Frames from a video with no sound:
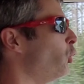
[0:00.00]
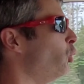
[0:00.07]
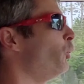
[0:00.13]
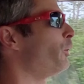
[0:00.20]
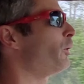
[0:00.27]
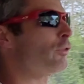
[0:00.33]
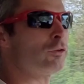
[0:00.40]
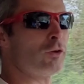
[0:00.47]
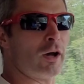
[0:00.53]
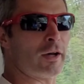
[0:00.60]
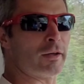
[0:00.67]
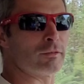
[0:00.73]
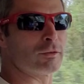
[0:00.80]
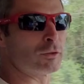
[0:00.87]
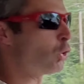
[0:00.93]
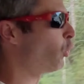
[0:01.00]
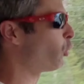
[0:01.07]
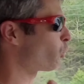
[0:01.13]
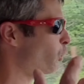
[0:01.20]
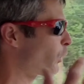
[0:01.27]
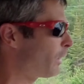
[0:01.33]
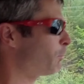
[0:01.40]
who would have thought,
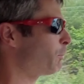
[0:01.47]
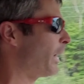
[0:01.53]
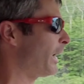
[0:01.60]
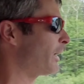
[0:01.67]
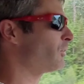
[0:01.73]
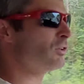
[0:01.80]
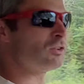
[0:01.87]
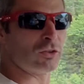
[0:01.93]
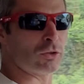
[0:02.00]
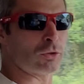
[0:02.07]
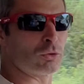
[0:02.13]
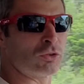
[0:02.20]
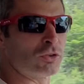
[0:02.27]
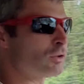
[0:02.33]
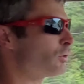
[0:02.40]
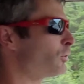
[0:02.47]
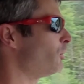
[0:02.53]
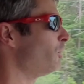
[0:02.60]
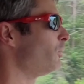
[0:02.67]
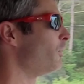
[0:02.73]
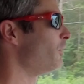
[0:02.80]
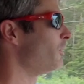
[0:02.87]
going right back to
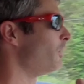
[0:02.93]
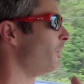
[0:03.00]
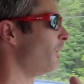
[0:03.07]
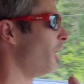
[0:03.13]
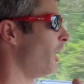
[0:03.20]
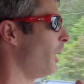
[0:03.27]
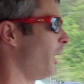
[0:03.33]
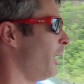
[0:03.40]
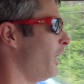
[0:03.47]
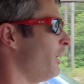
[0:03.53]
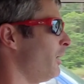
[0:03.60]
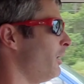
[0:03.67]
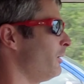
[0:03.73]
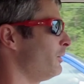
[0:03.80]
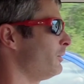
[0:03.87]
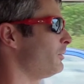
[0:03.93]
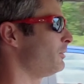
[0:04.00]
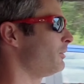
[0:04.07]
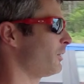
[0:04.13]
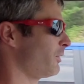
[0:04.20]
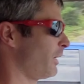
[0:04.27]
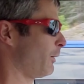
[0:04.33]
00,
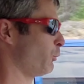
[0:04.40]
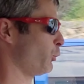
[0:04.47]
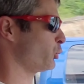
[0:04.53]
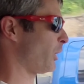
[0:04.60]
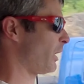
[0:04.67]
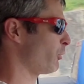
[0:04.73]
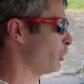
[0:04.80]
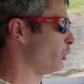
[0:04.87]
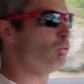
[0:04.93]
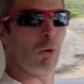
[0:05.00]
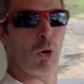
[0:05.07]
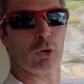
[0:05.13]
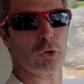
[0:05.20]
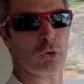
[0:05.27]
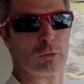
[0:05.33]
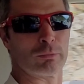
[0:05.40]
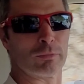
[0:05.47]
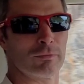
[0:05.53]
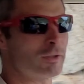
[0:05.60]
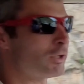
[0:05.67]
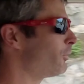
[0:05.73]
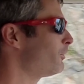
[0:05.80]
it's like we're driving a new motorhome,
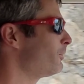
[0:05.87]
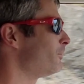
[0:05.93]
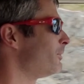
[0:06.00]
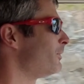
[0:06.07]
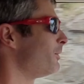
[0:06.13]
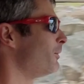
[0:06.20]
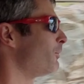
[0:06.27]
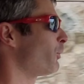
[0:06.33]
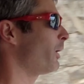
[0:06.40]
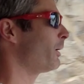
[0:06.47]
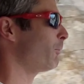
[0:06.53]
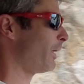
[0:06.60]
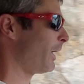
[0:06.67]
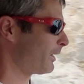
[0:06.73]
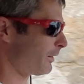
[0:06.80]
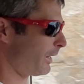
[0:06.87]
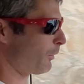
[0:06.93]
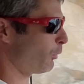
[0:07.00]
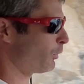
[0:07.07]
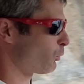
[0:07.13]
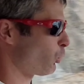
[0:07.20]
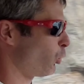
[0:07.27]
right back like
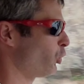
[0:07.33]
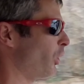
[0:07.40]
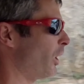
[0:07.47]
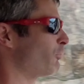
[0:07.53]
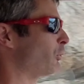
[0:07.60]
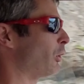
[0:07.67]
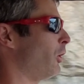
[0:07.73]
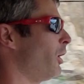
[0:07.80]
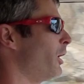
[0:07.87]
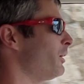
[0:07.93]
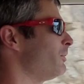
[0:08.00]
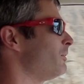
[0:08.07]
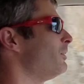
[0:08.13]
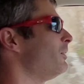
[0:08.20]
when it rolled off the lot.